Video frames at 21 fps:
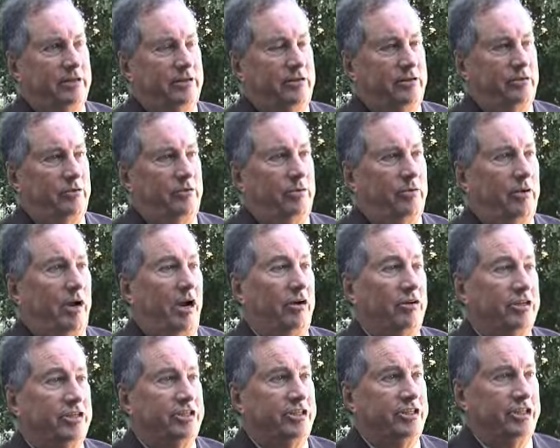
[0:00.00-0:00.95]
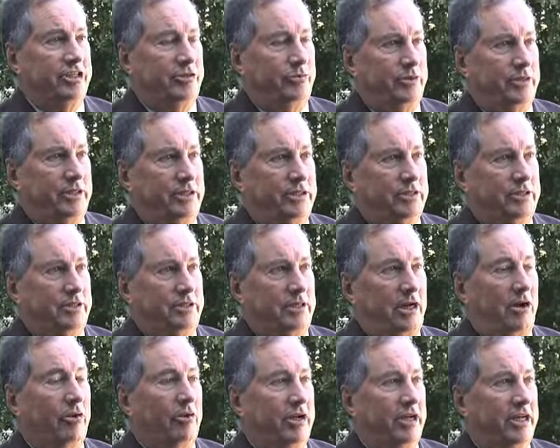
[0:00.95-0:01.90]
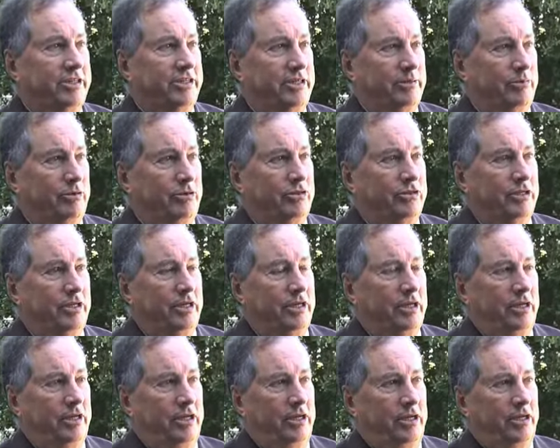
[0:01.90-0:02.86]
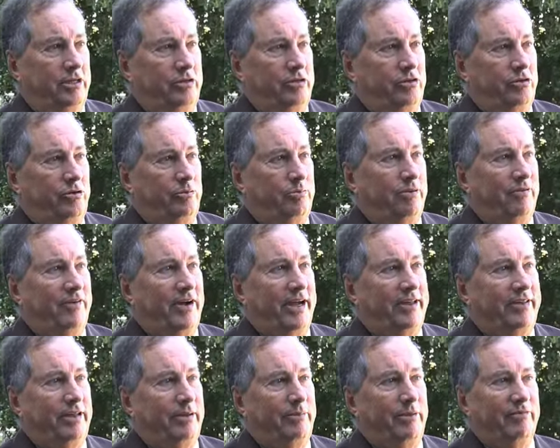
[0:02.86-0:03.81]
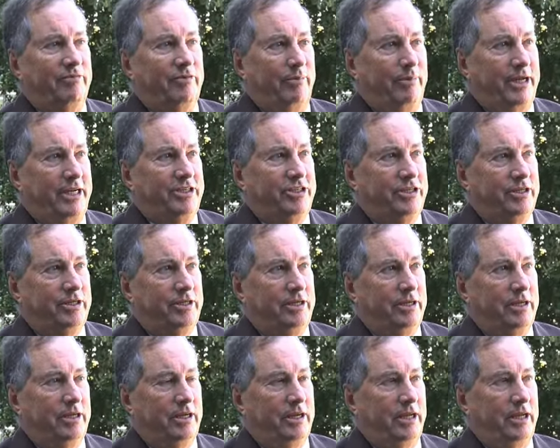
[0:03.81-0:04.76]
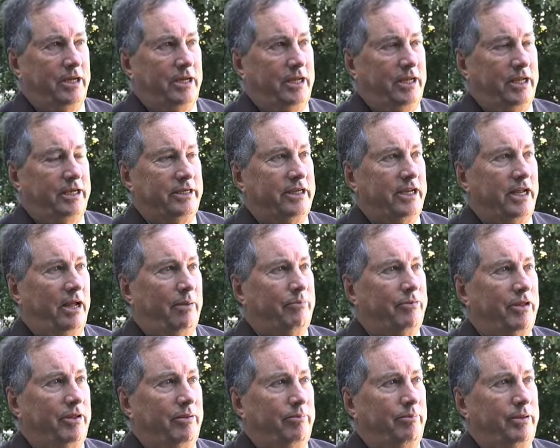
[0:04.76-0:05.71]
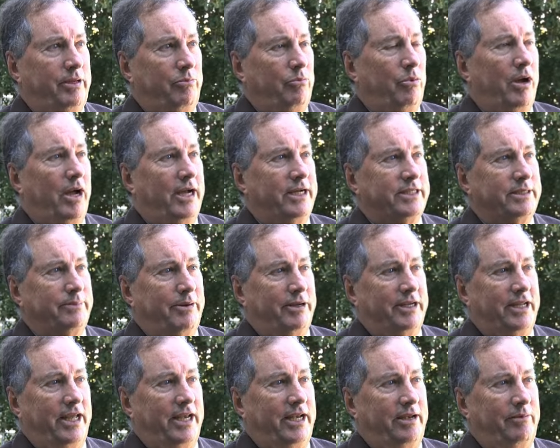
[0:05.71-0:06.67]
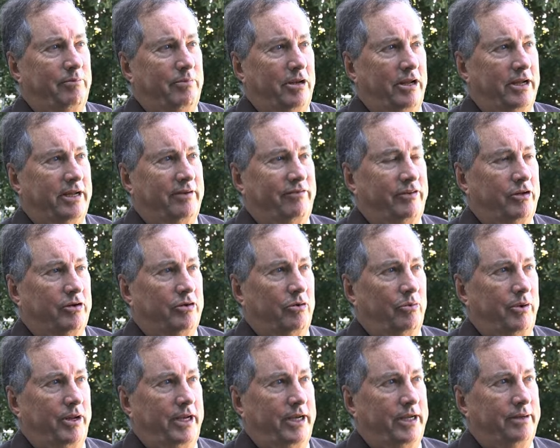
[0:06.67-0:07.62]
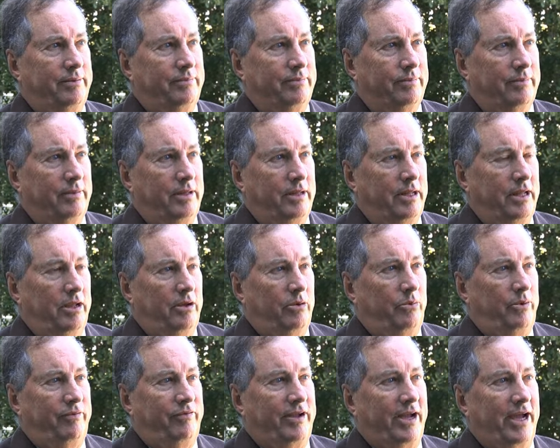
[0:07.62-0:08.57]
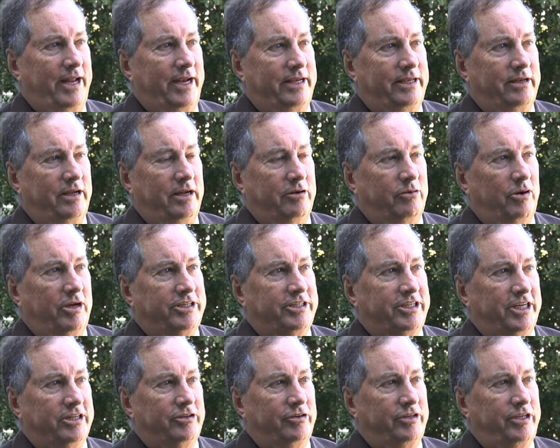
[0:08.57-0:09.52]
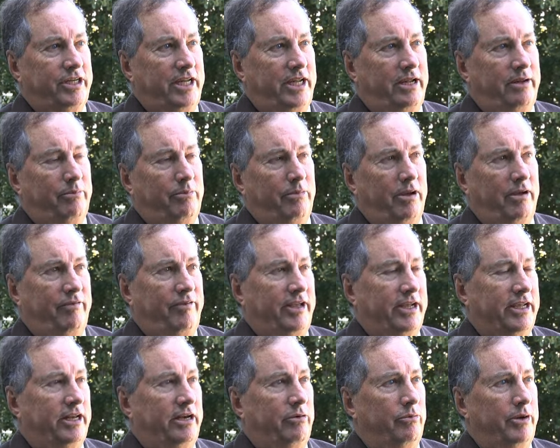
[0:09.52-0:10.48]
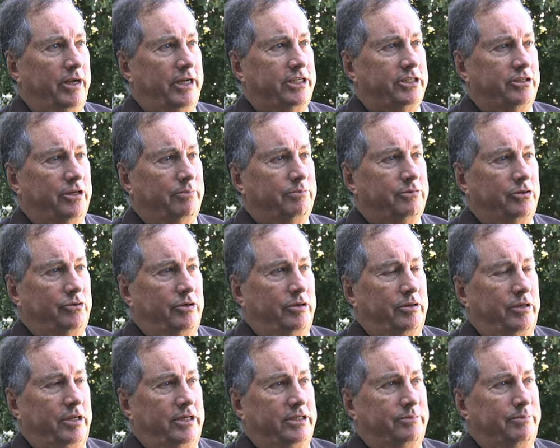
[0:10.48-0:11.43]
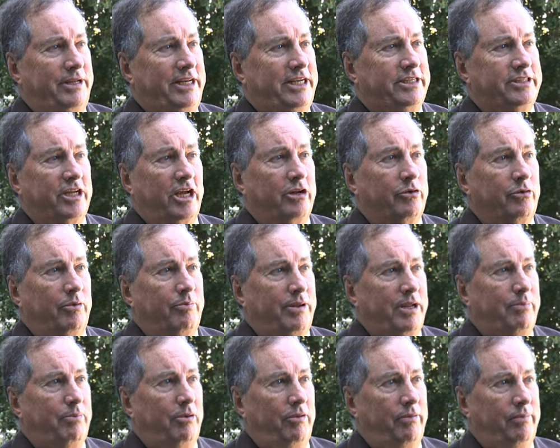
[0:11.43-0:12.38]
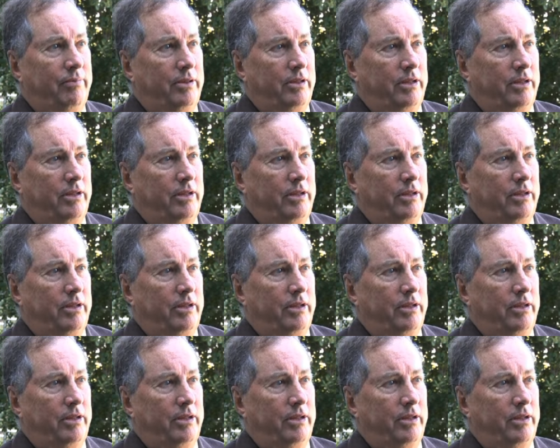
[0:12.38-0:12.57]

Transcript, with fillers: to our constituents, our customers, to provide them information uh, and to help them be wise about getting plug in vehicle ready. We've got a, a cross sector team uh, that can arrange up to uh, as many as 100 people